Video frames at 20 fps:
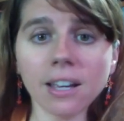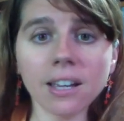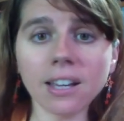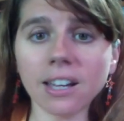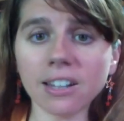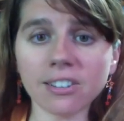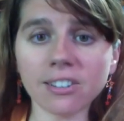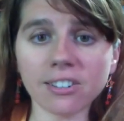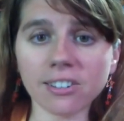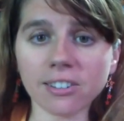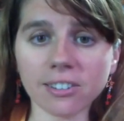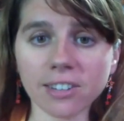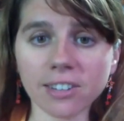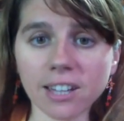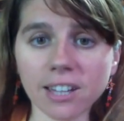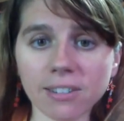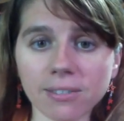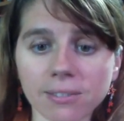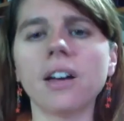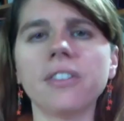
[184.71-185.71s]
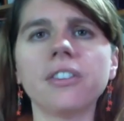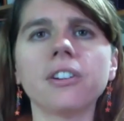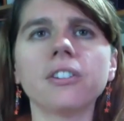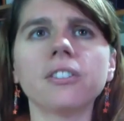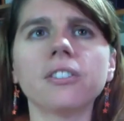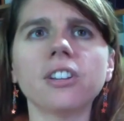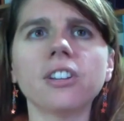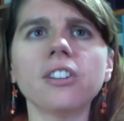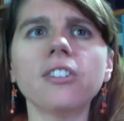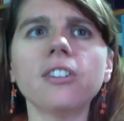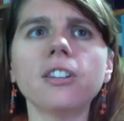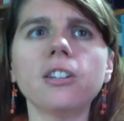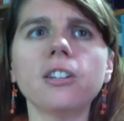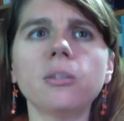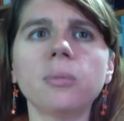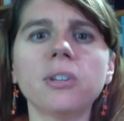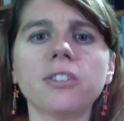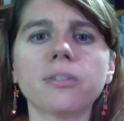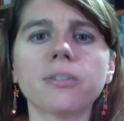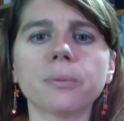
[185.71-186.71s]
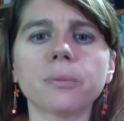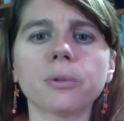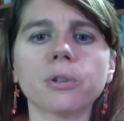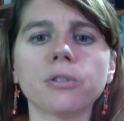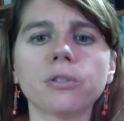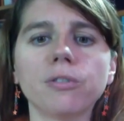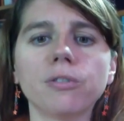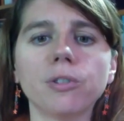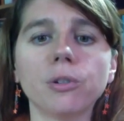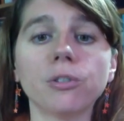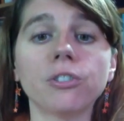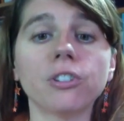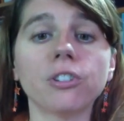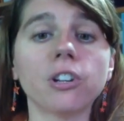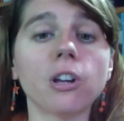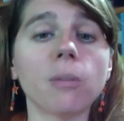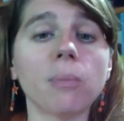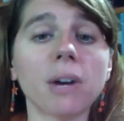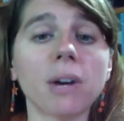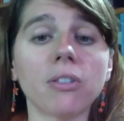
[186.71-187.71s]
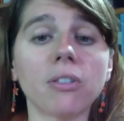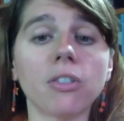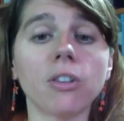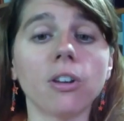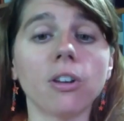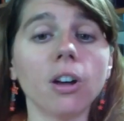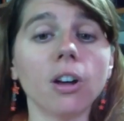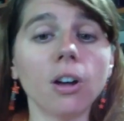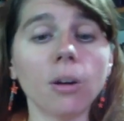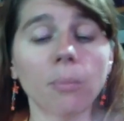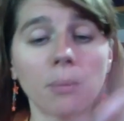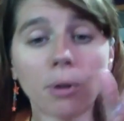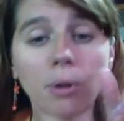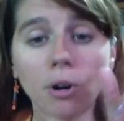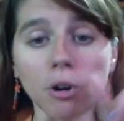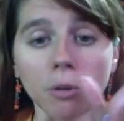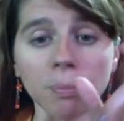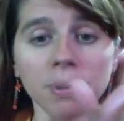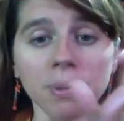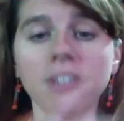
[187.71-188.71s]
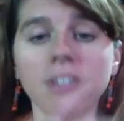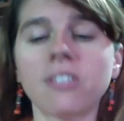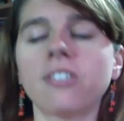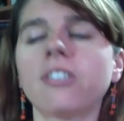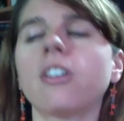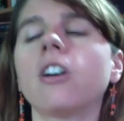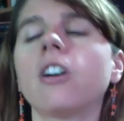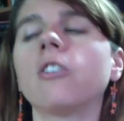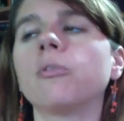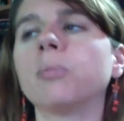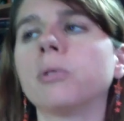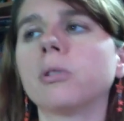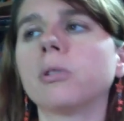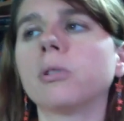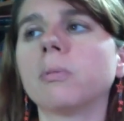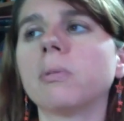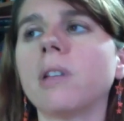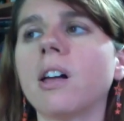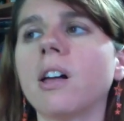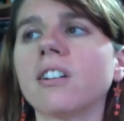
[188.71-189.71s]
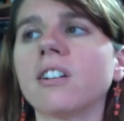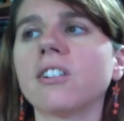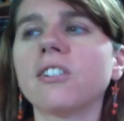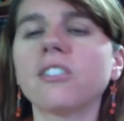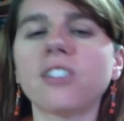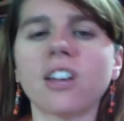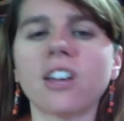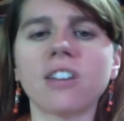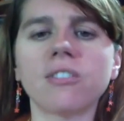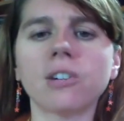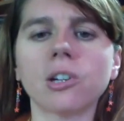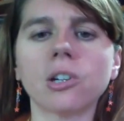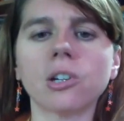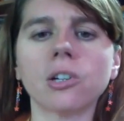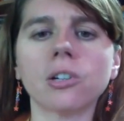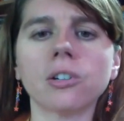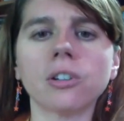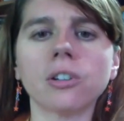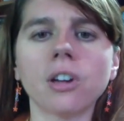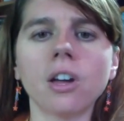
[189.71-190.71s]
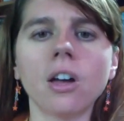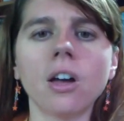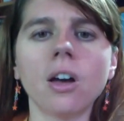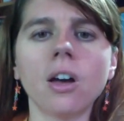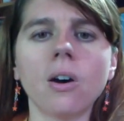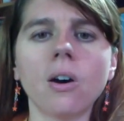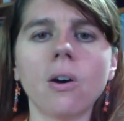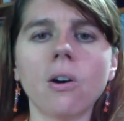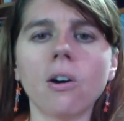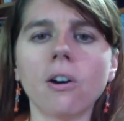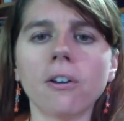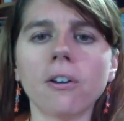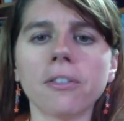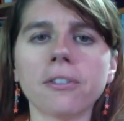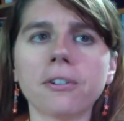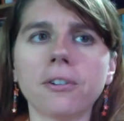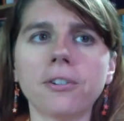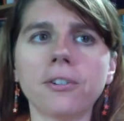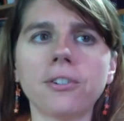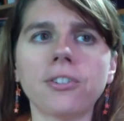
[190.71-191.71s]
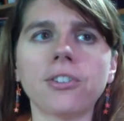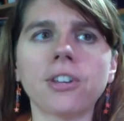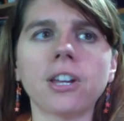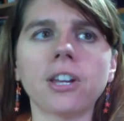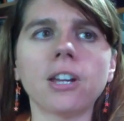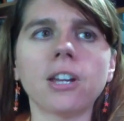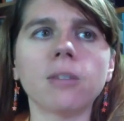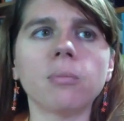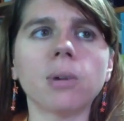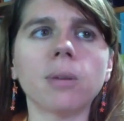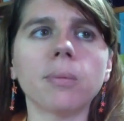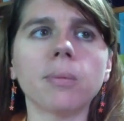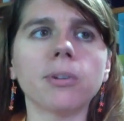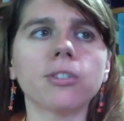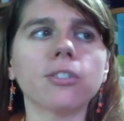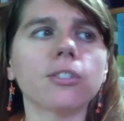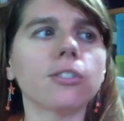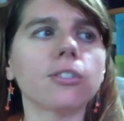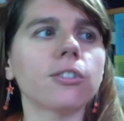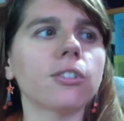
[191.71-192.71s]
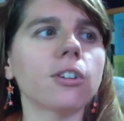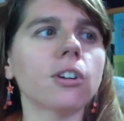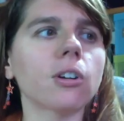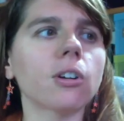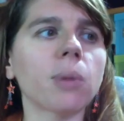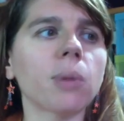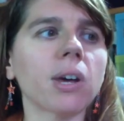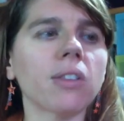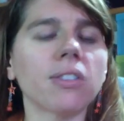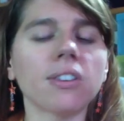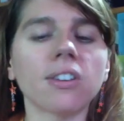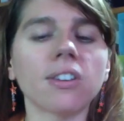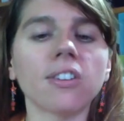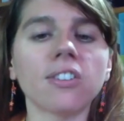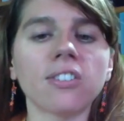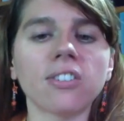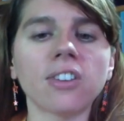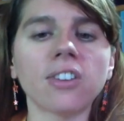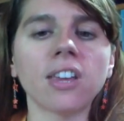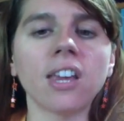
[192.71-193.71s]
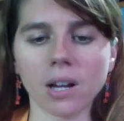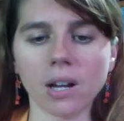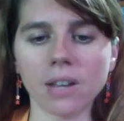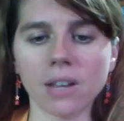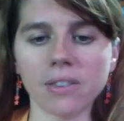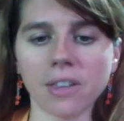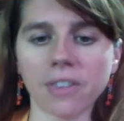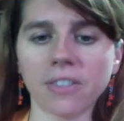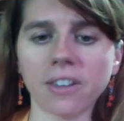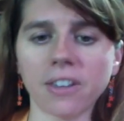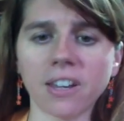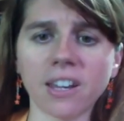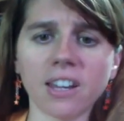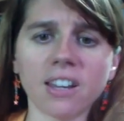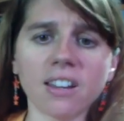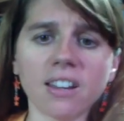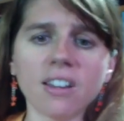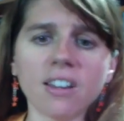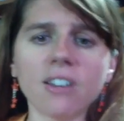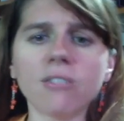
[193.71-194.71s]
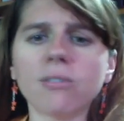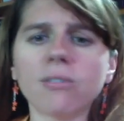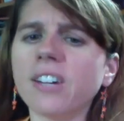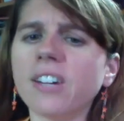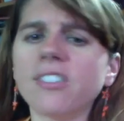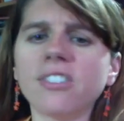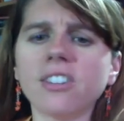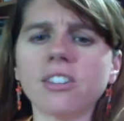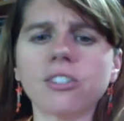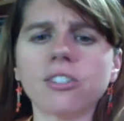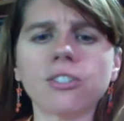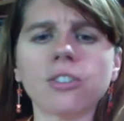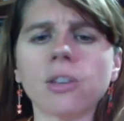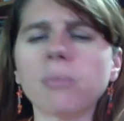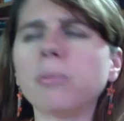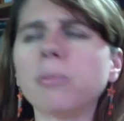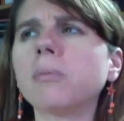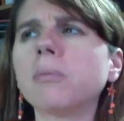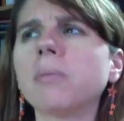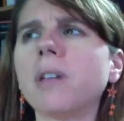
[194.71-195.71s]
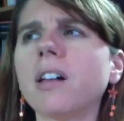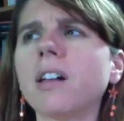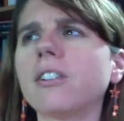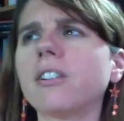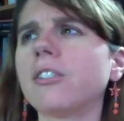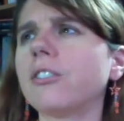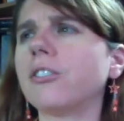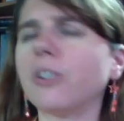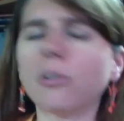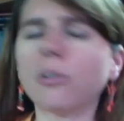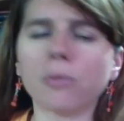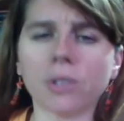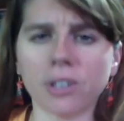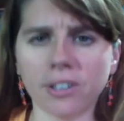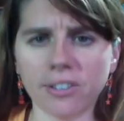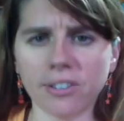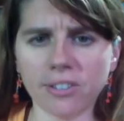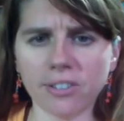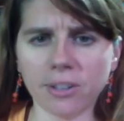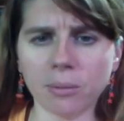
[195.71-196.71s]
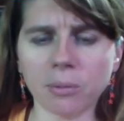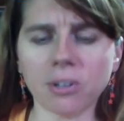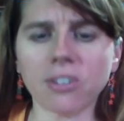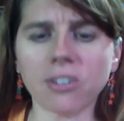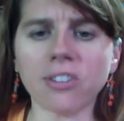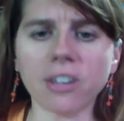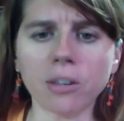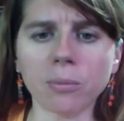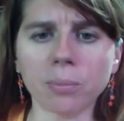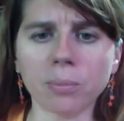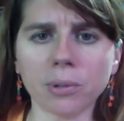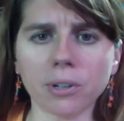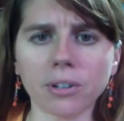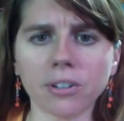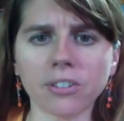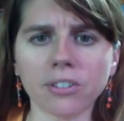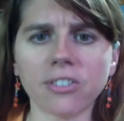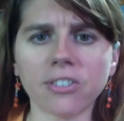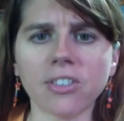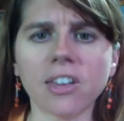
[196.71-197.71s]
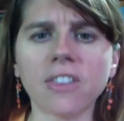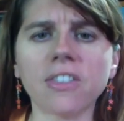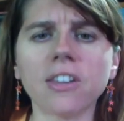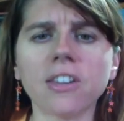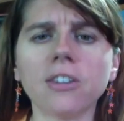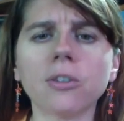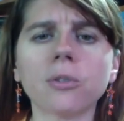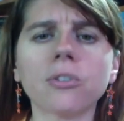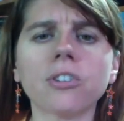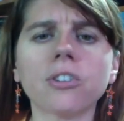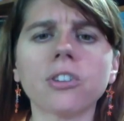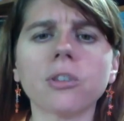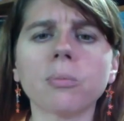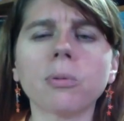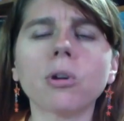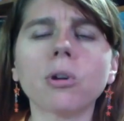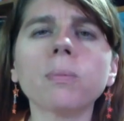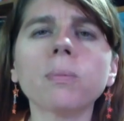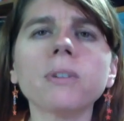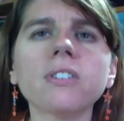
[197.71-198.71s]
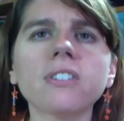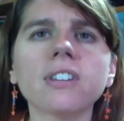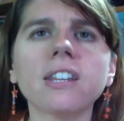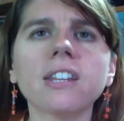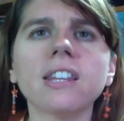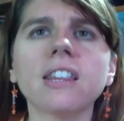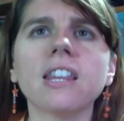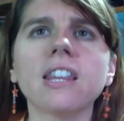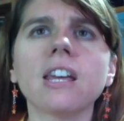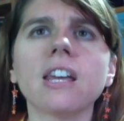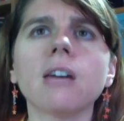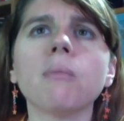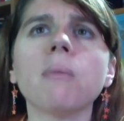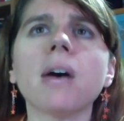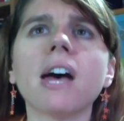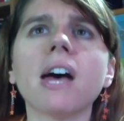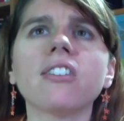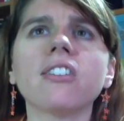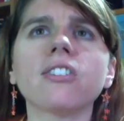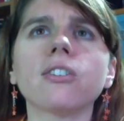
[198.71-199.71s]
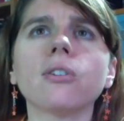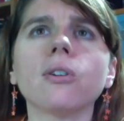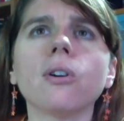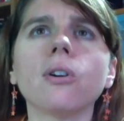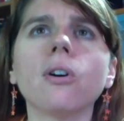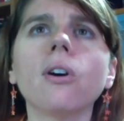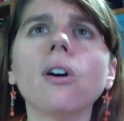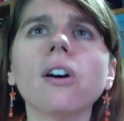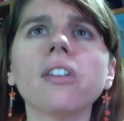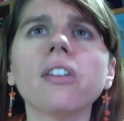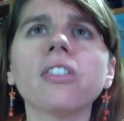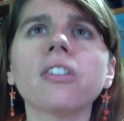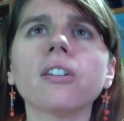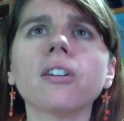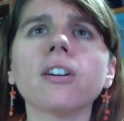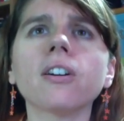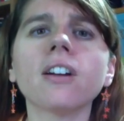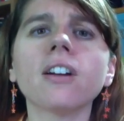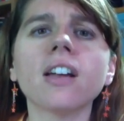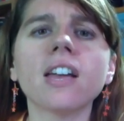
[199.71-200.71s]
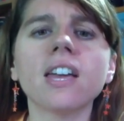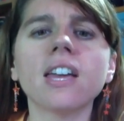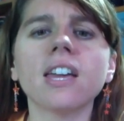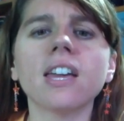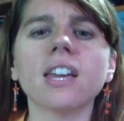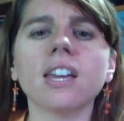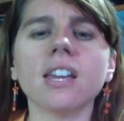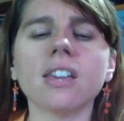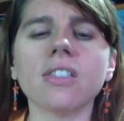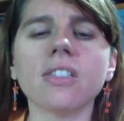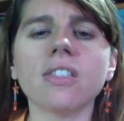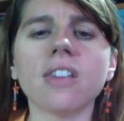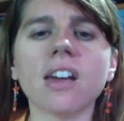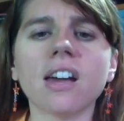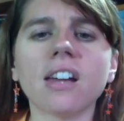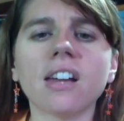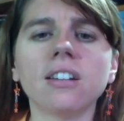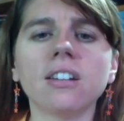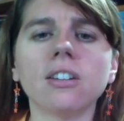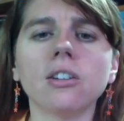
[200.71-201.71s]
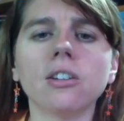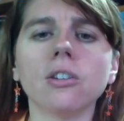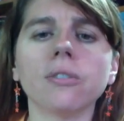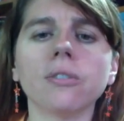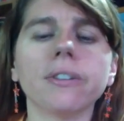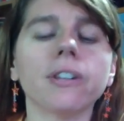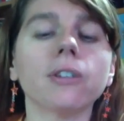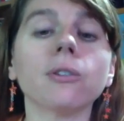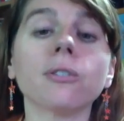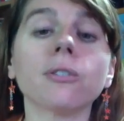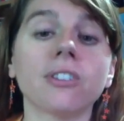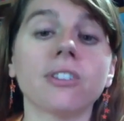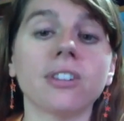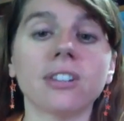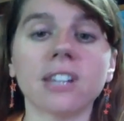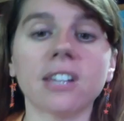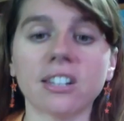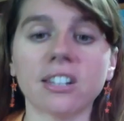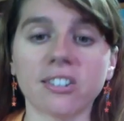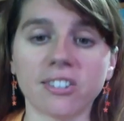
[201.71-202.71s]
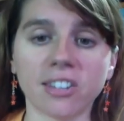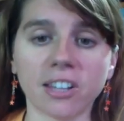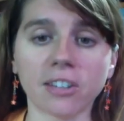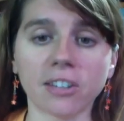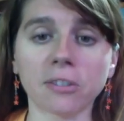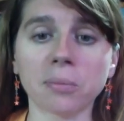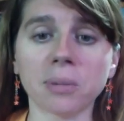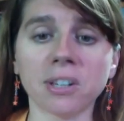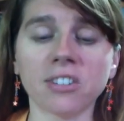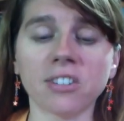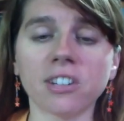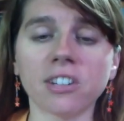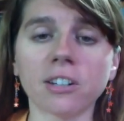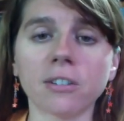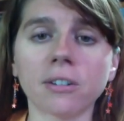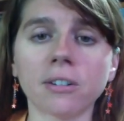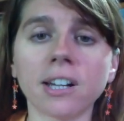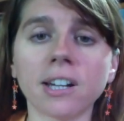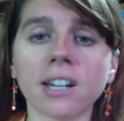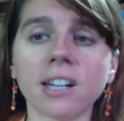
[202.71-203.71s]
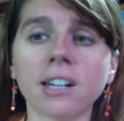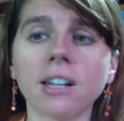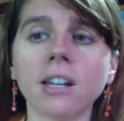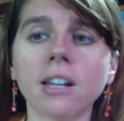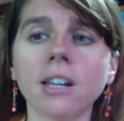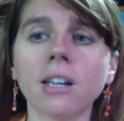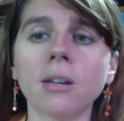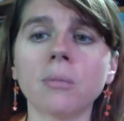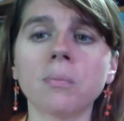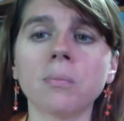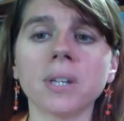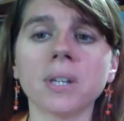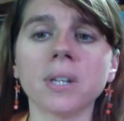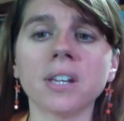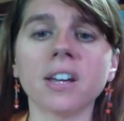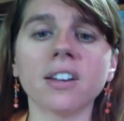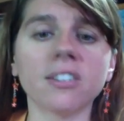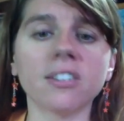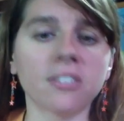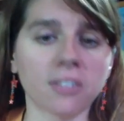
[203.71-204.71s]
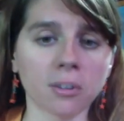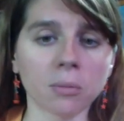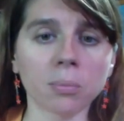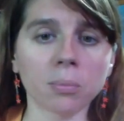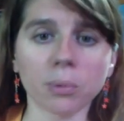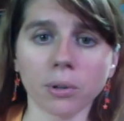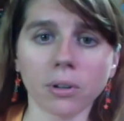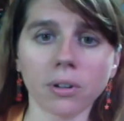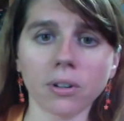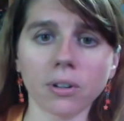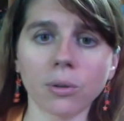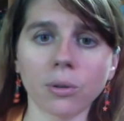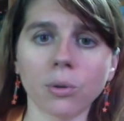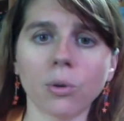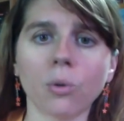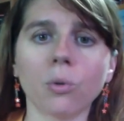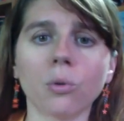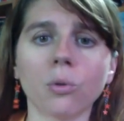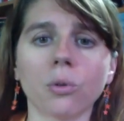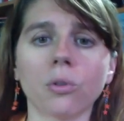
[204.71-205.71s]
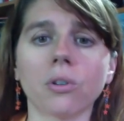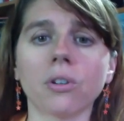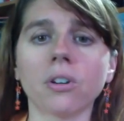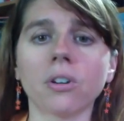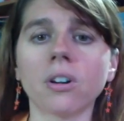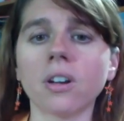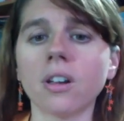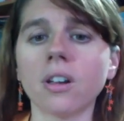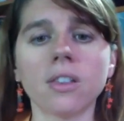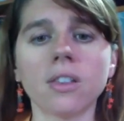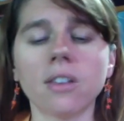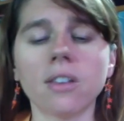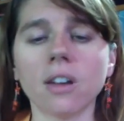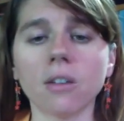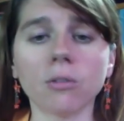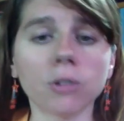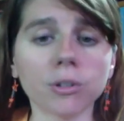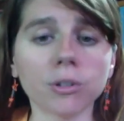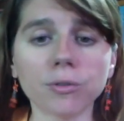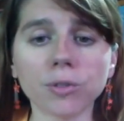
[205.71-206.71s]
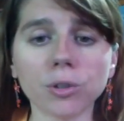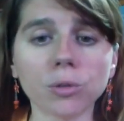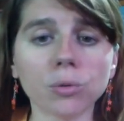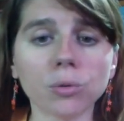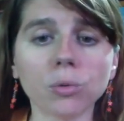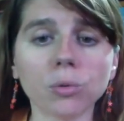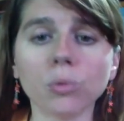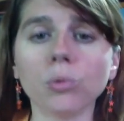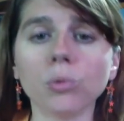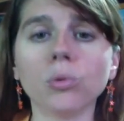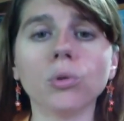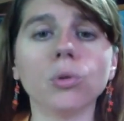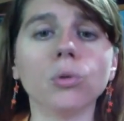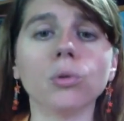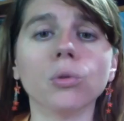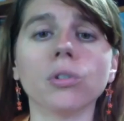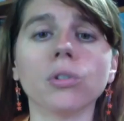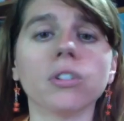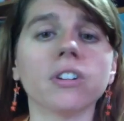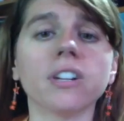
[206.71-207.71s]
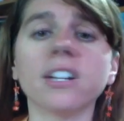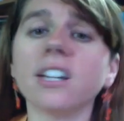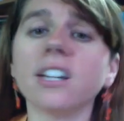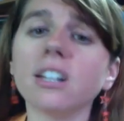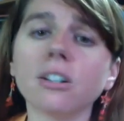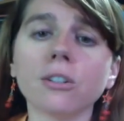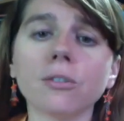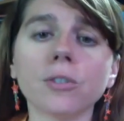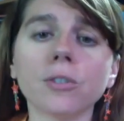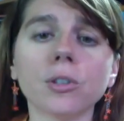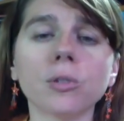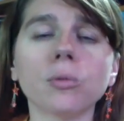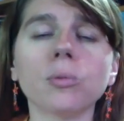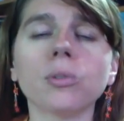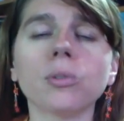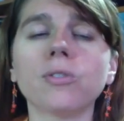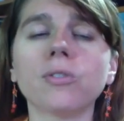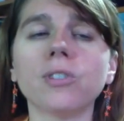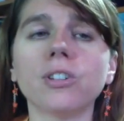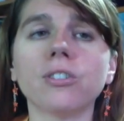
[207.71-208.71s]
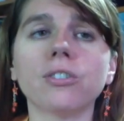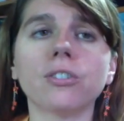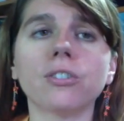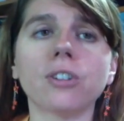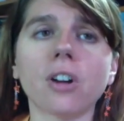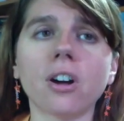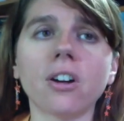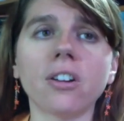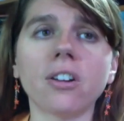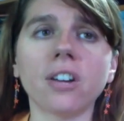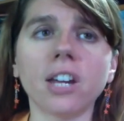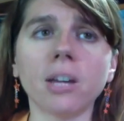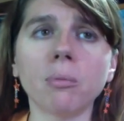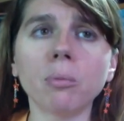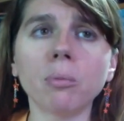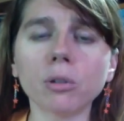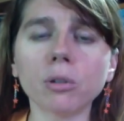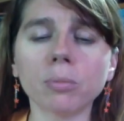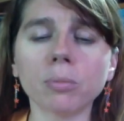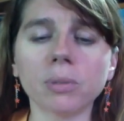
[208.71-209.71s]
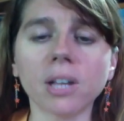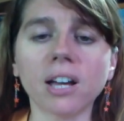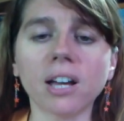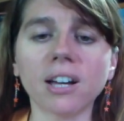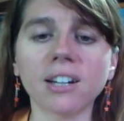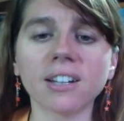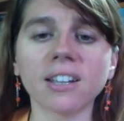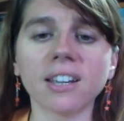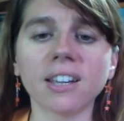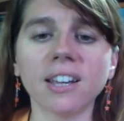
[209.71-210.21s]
That's just life. There does seem to be some confusion about the purpose of book bloggers. I've heard authors and publishers talk about this, that they raise the issue that book bloggers don't really seem to sell books, that they don't see the purpose in them as an author, in that, they don't see a lot of sales being generated because their book or a review or an interview was featured on a book blog.